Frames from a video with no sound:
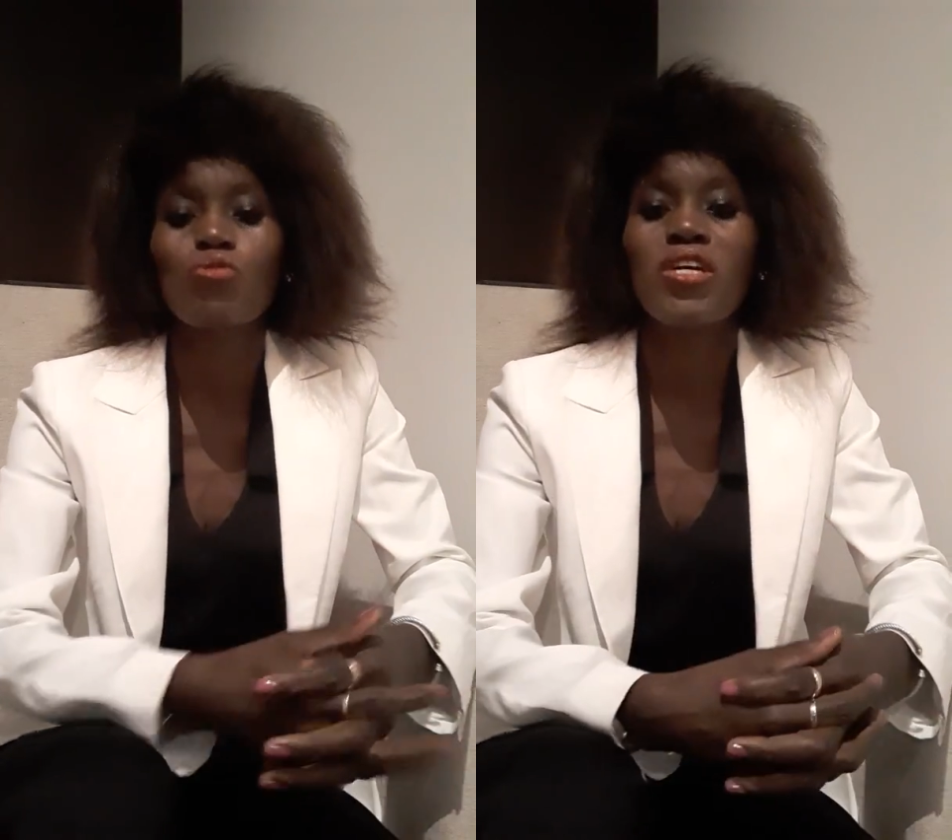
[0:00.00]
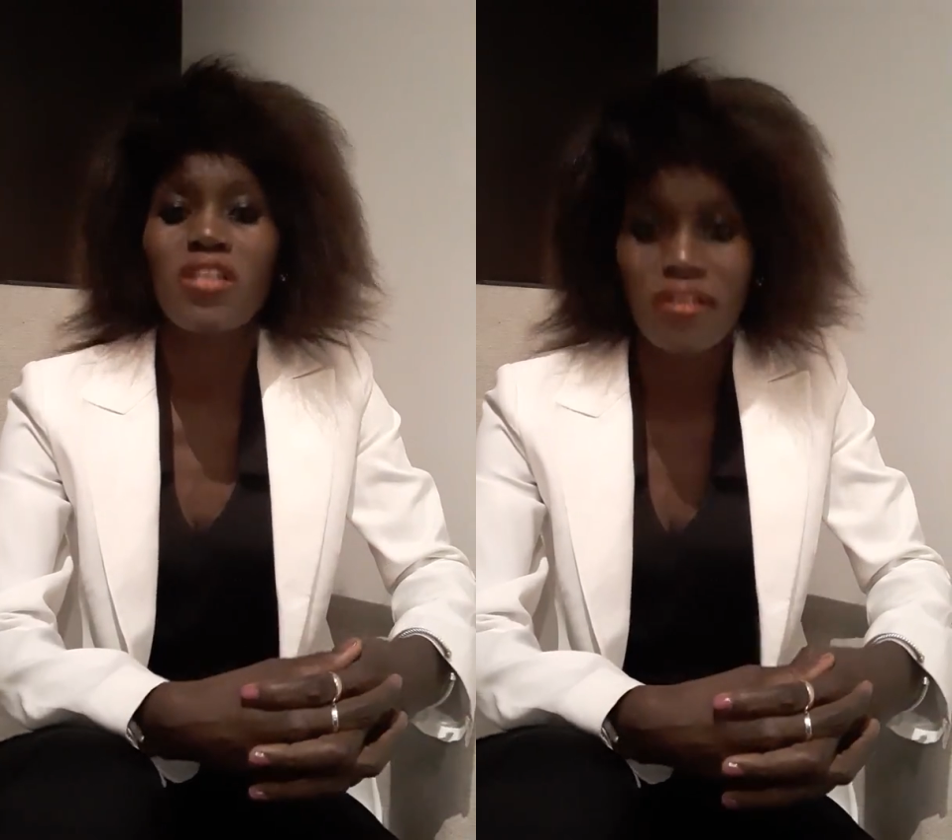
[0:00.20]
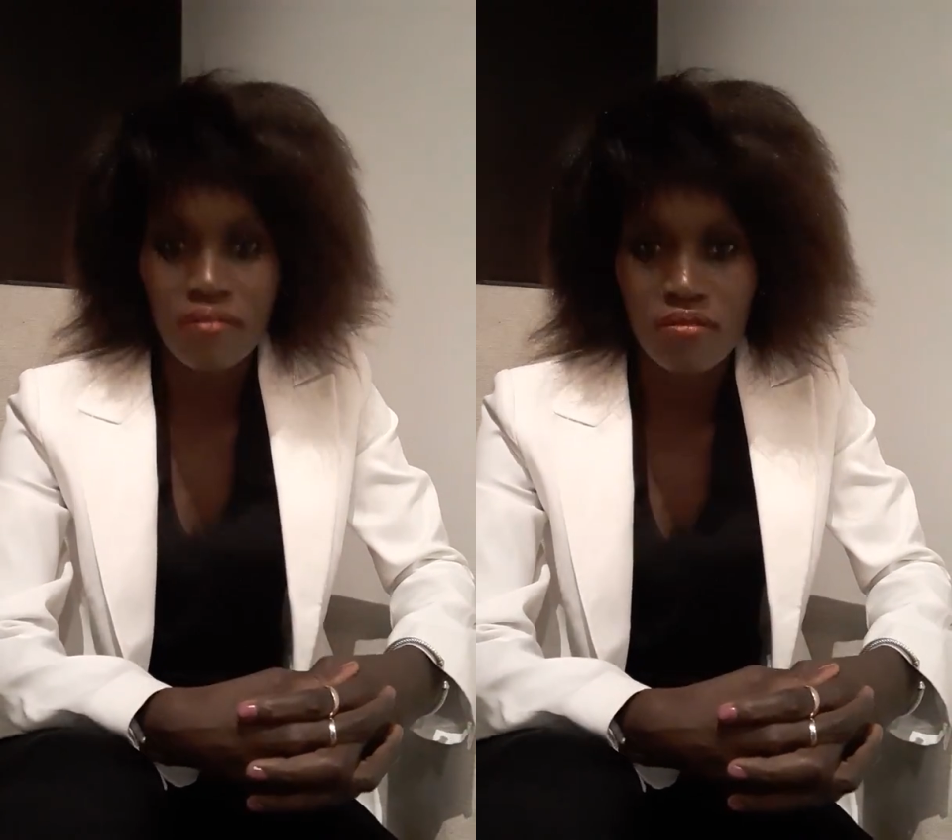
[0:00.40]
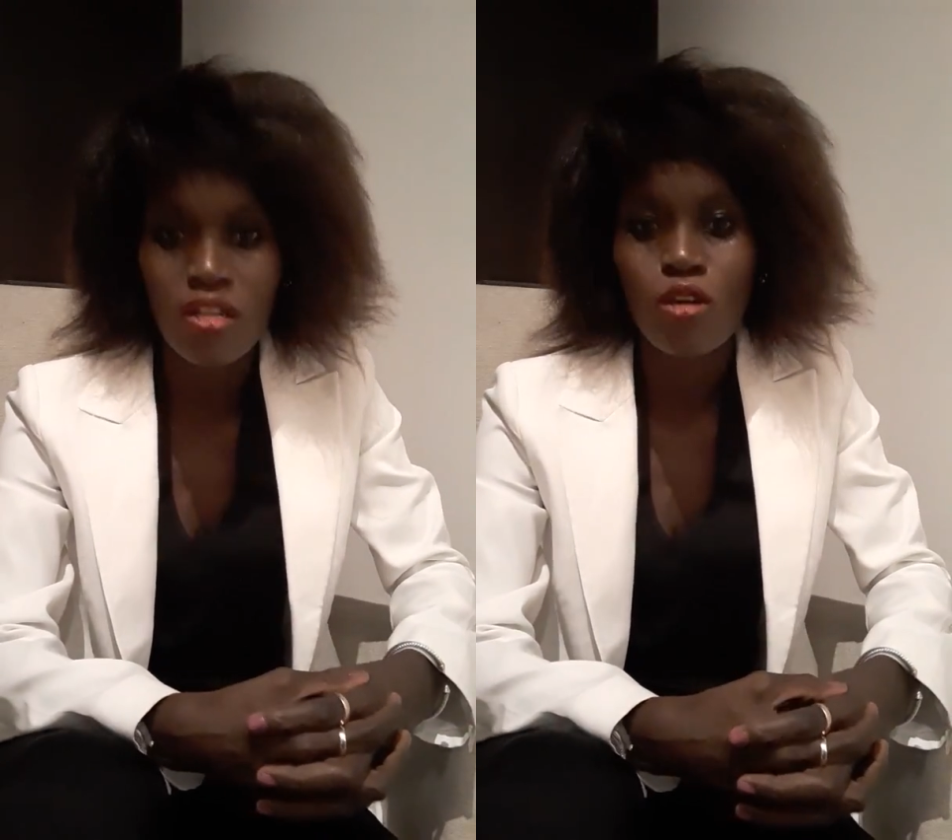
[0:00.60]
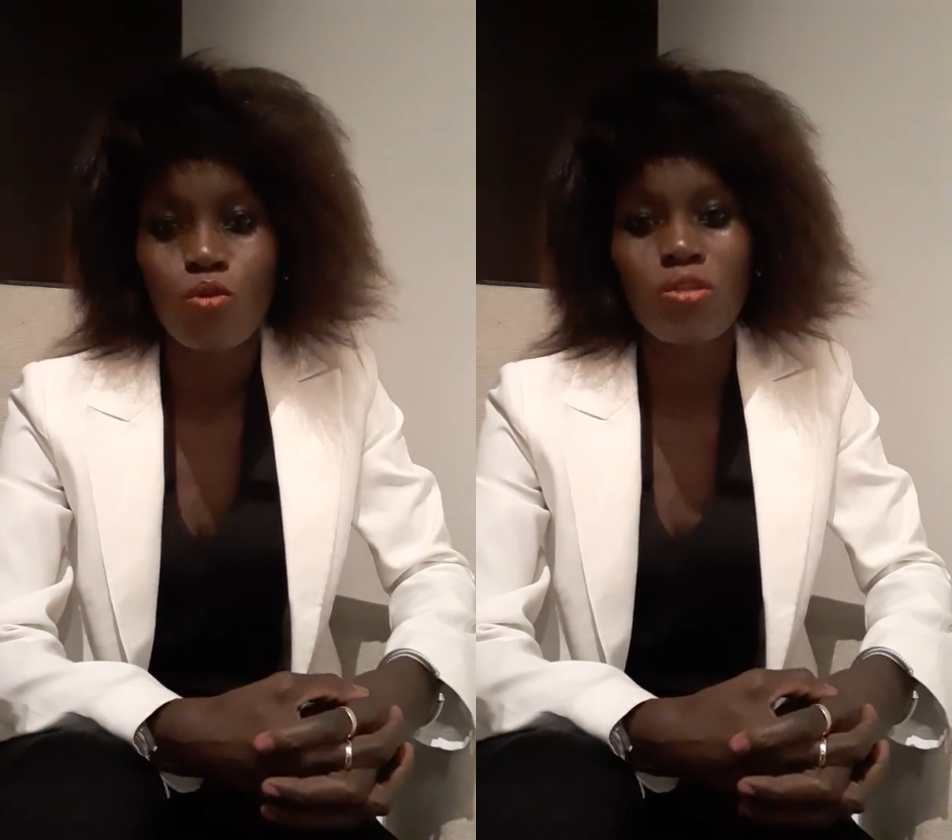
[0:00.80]
We are
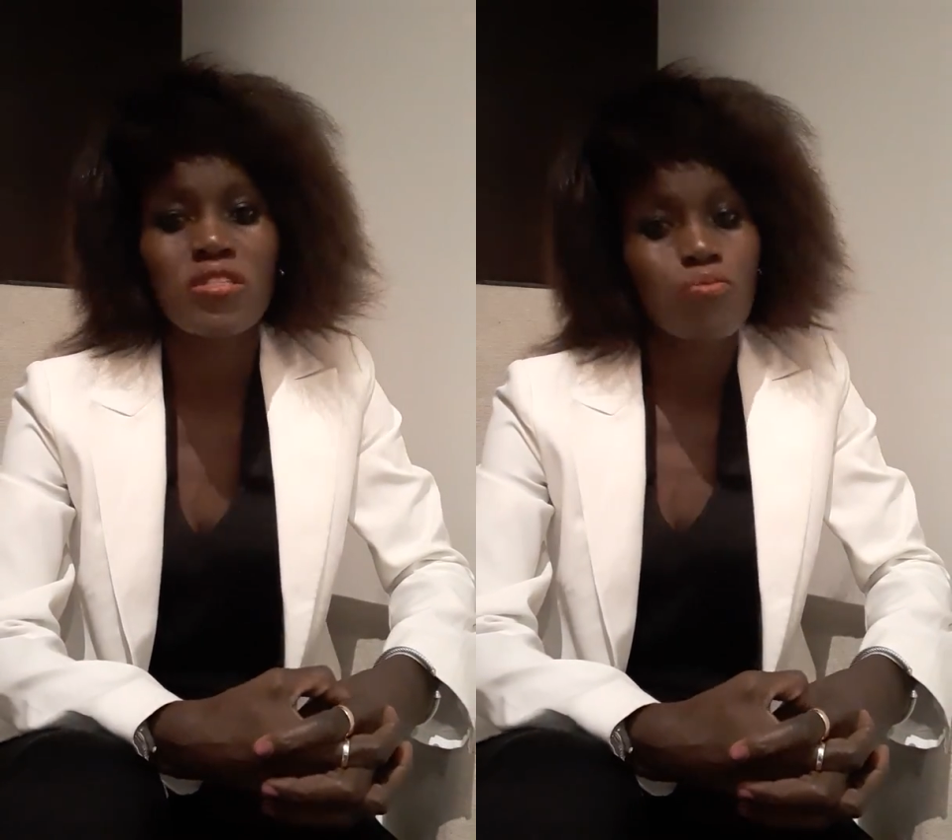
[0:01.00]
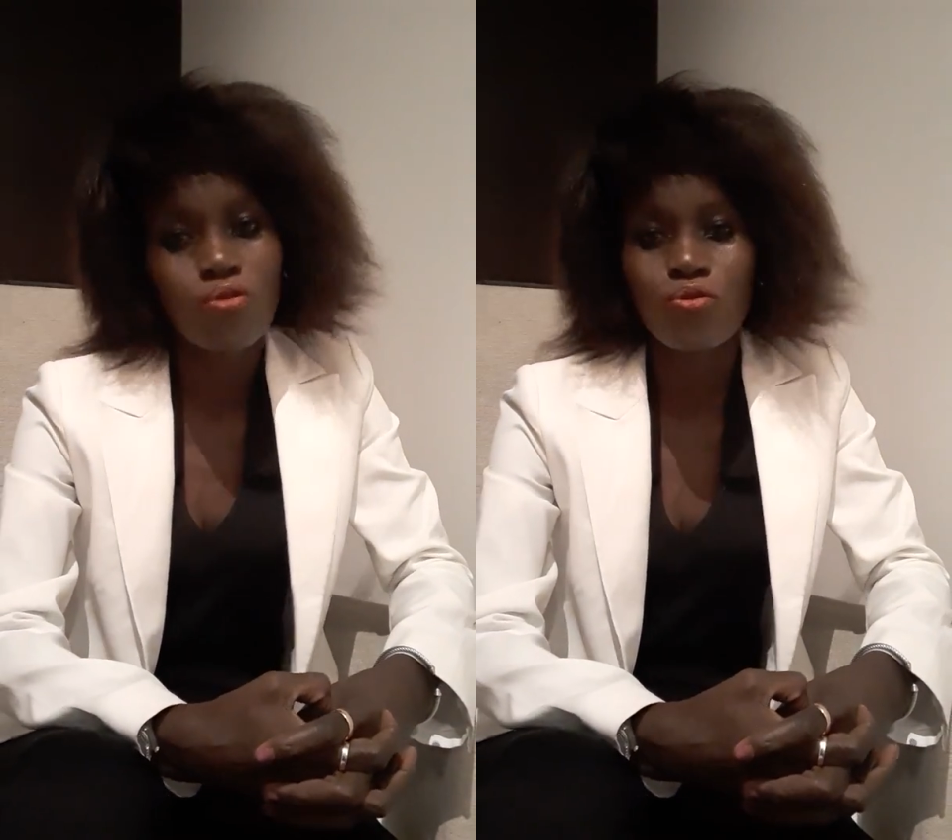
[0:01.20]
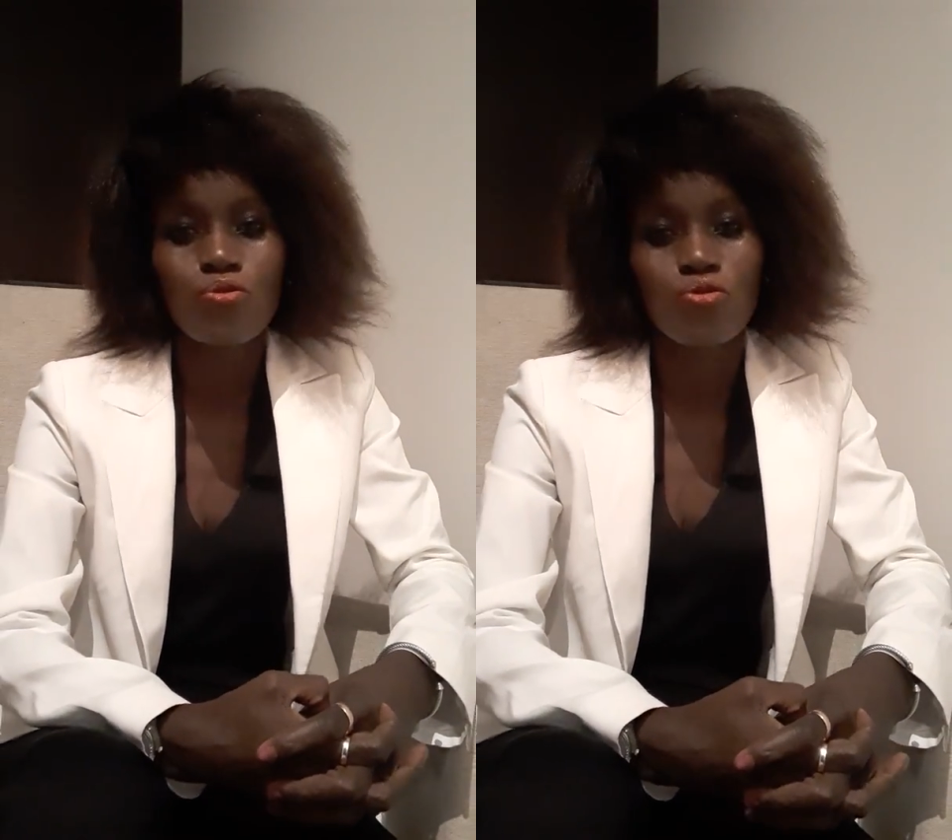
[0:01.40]
we are supposed to